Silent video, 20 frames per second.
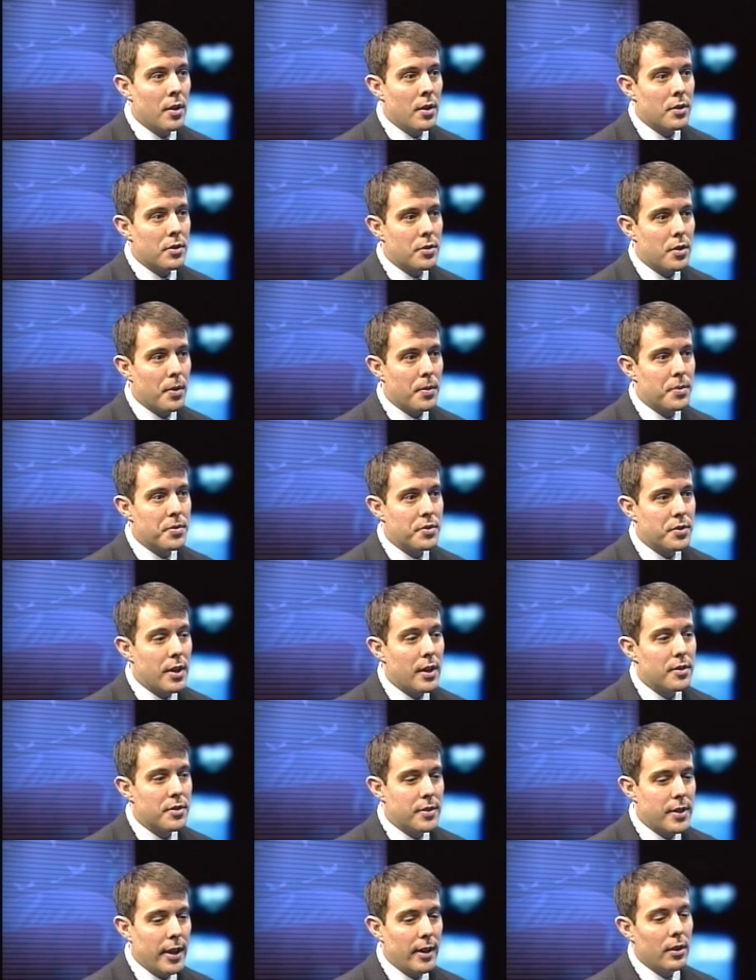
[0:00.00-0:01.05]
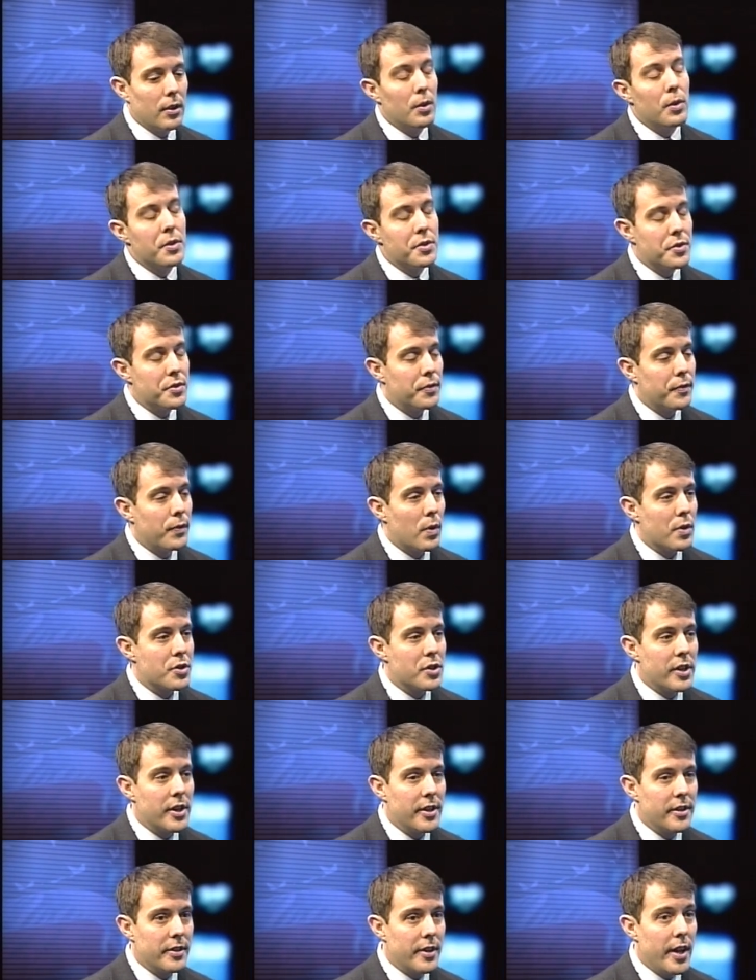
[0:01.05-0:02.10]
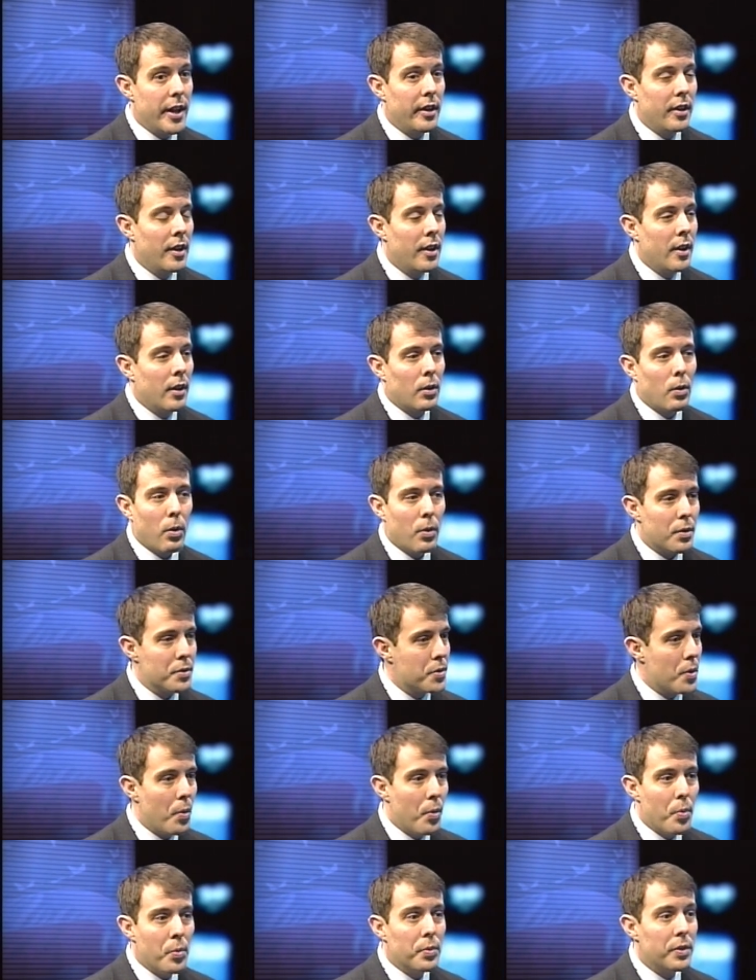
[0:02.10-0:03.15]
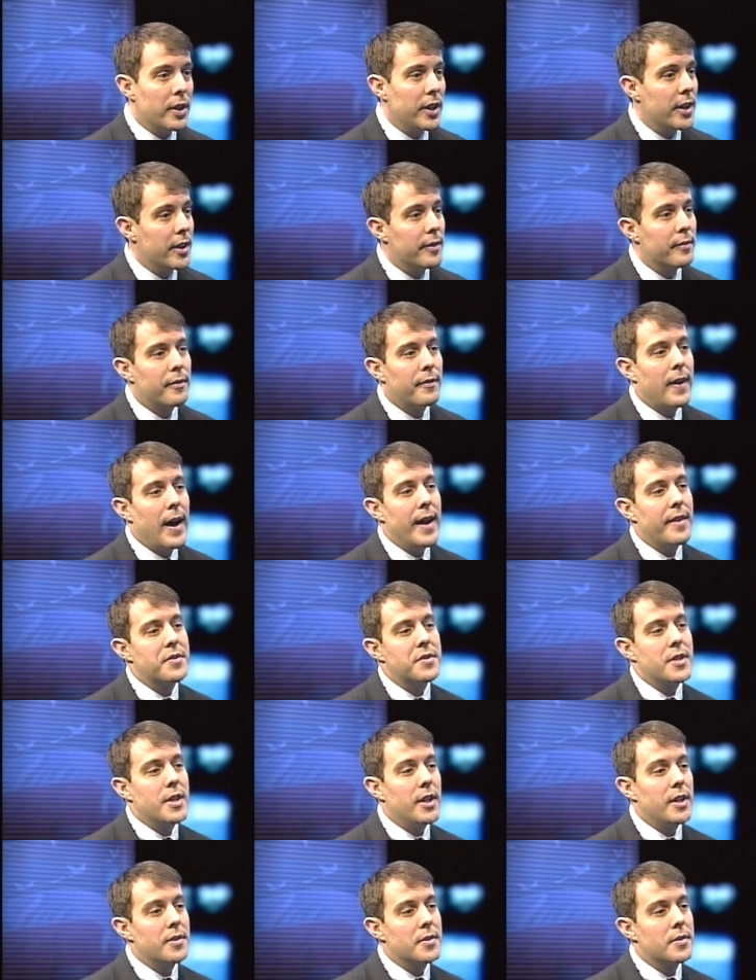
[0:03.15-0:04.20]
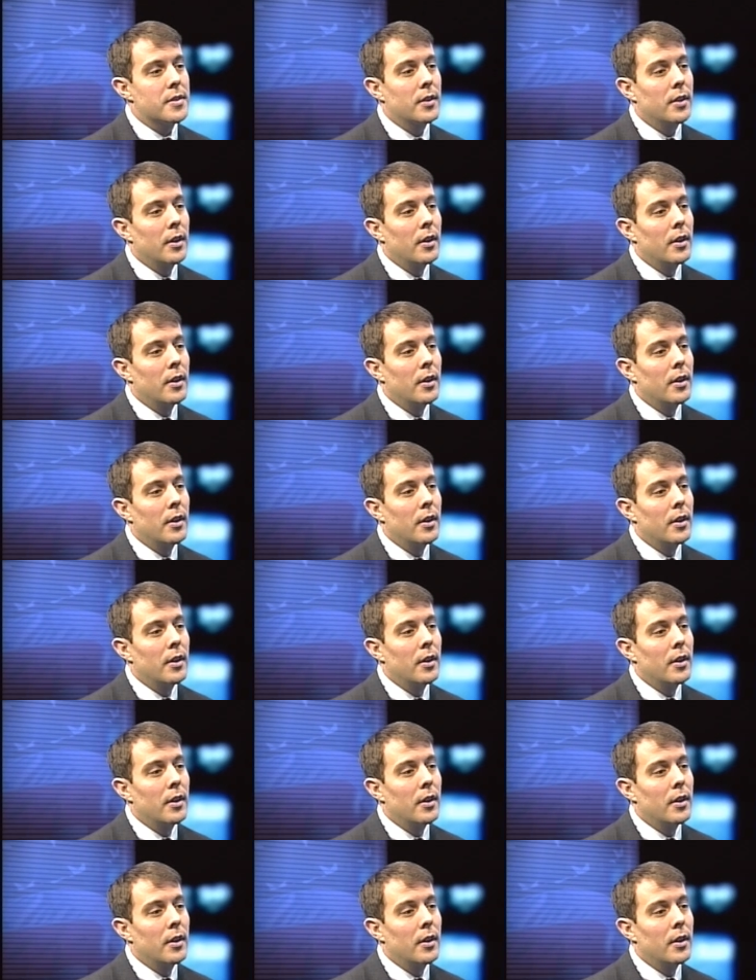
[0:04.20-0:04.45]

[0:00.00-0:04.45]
So St. Louis is fortunate in that Coro's only in 5 cities.